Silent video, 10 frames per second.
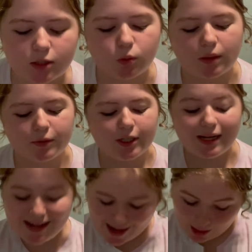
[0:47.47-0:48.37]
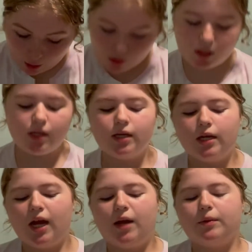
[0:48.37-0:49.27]
what I'm reading now.
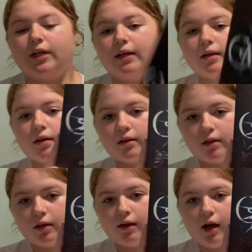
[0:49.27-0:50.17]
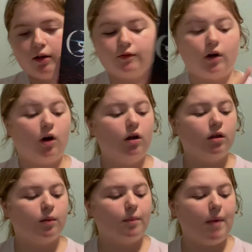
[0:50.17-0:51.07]
I'm reading Caraval
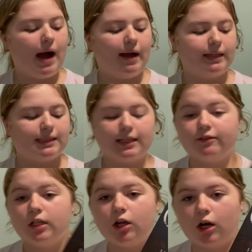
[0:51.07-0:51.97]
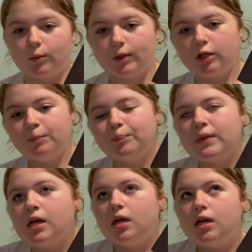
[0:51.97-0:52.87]
by Stephanie Garber.
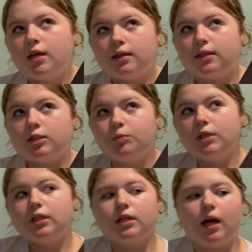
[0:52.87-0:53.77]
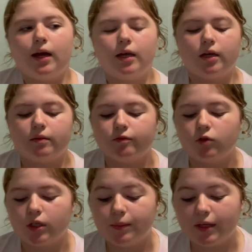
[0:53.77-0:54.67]
This book, I am
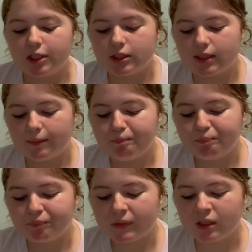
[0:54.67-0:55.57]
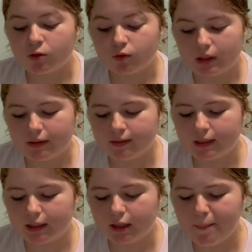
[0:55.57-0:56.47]
40 pages in, really, really
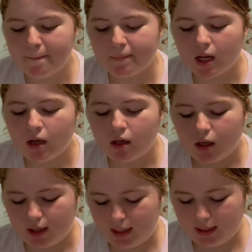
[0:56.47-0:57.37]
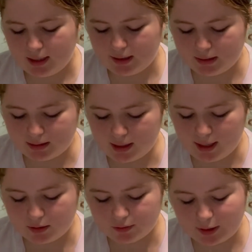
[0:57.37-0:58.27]
good, and I
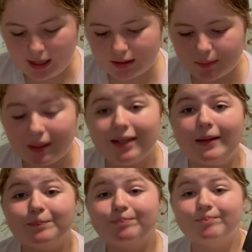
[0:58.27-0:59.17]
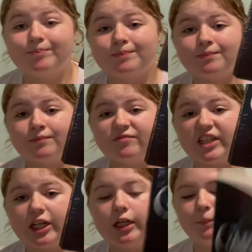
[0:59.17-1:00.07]
don't regret buying it
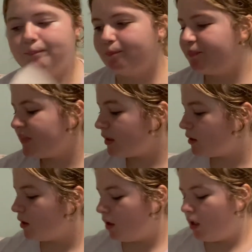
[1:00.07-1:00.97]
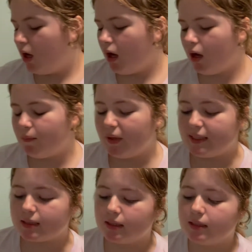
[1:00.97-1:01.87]
very good. Um,
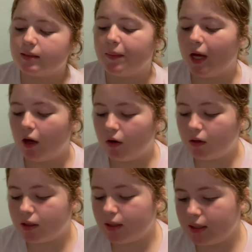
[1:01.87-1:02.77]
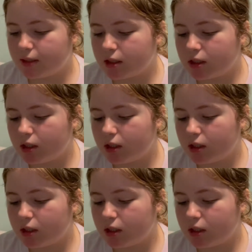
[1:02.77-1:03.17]
basically, it's about this